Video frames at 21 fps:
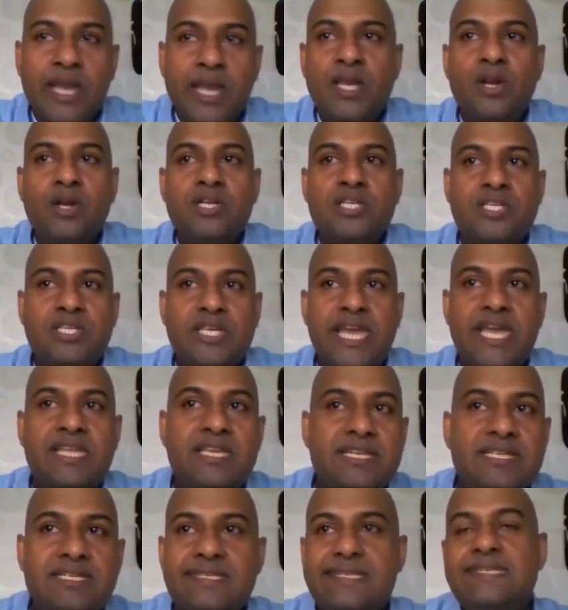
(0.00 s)
On stage
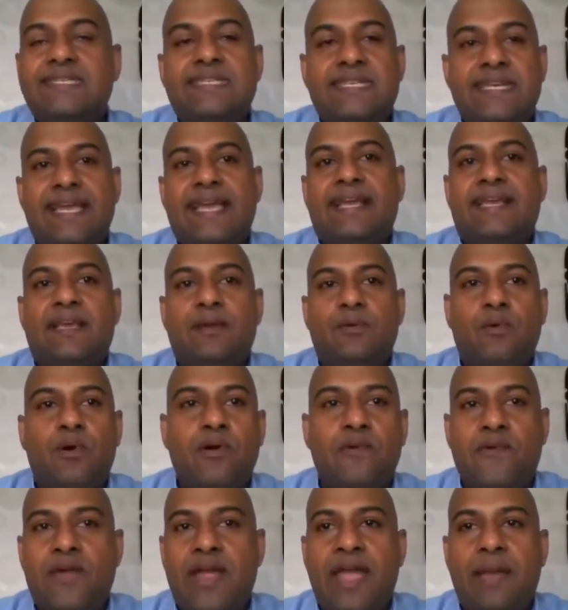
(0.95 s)
in Cincinnati,
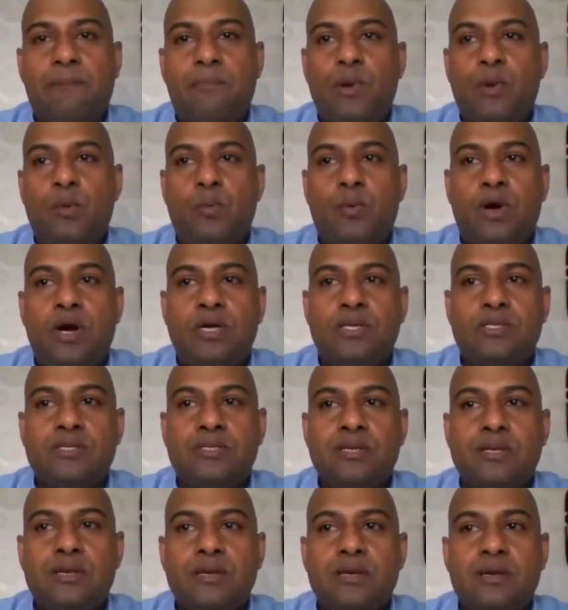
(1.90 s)
what happened
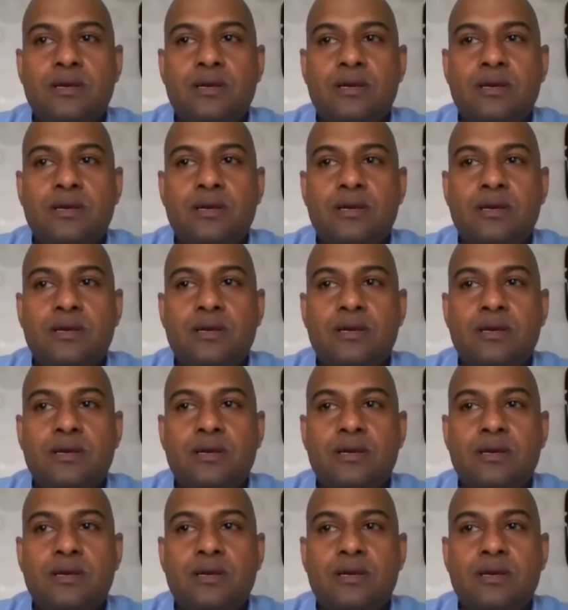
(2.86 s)
was,